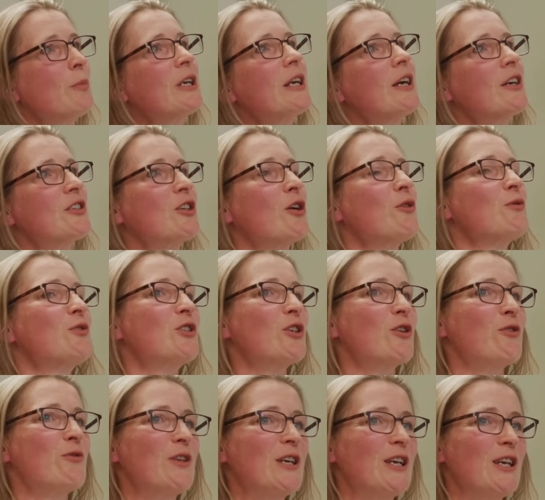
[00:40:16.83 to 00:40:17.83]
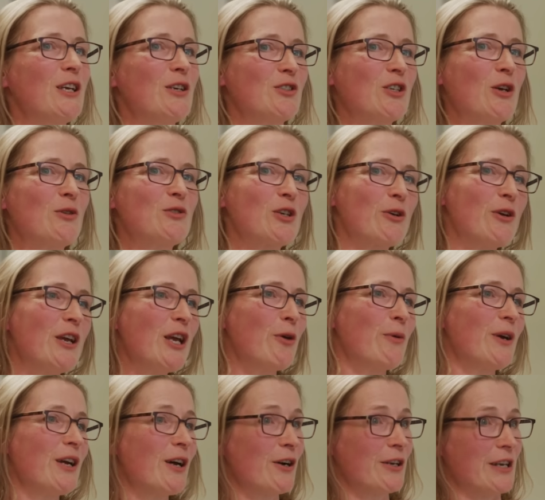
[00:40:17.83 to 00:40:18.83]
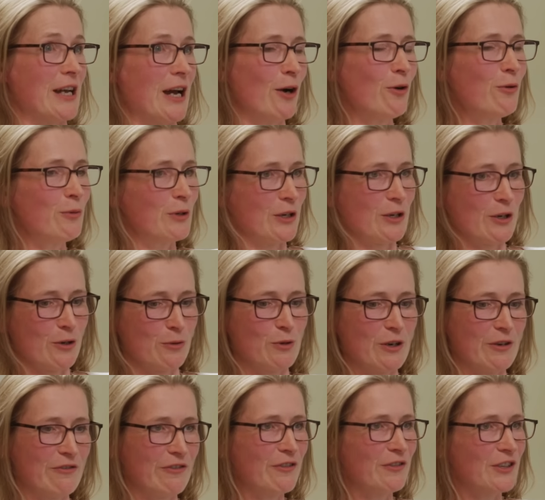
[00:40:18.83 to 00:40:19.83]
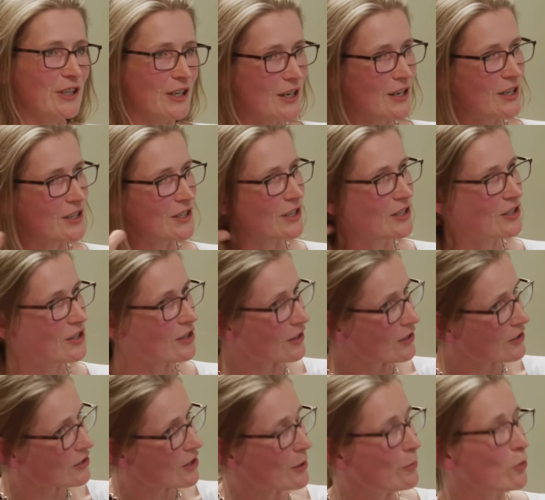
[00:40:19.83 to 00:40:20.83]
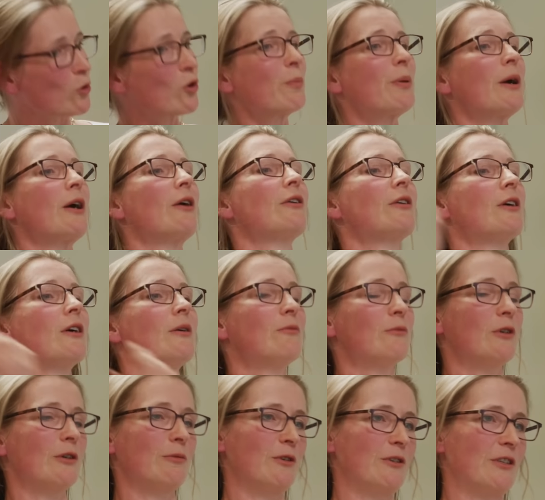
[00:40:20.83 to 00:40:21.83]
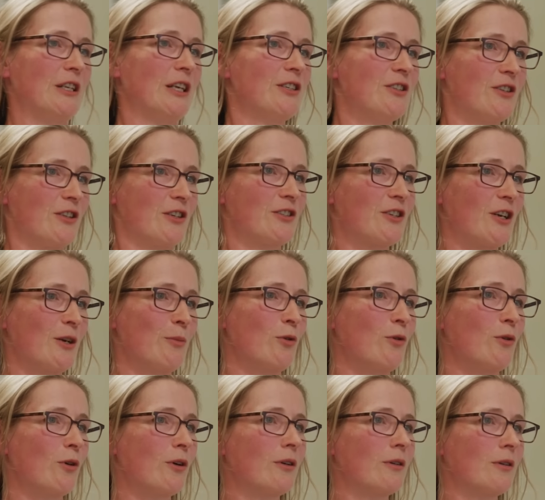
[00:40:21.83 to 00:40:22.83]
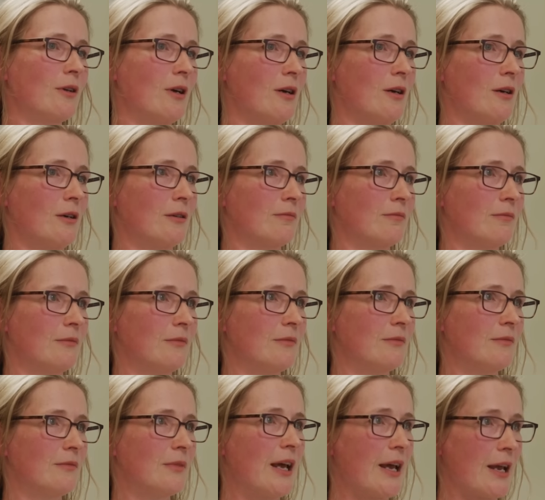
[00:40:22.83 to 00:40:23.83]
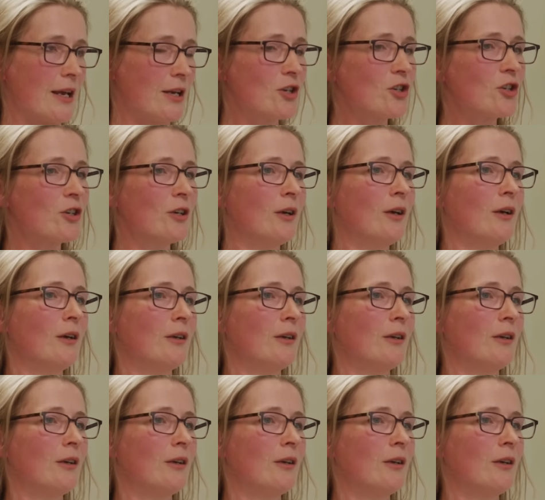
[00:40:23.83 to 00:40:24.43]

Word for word: But yeah, so so the so so here we are now. You know, we're 50 years into the cyborg paradigm. We're, we're into the cyborg uh, age.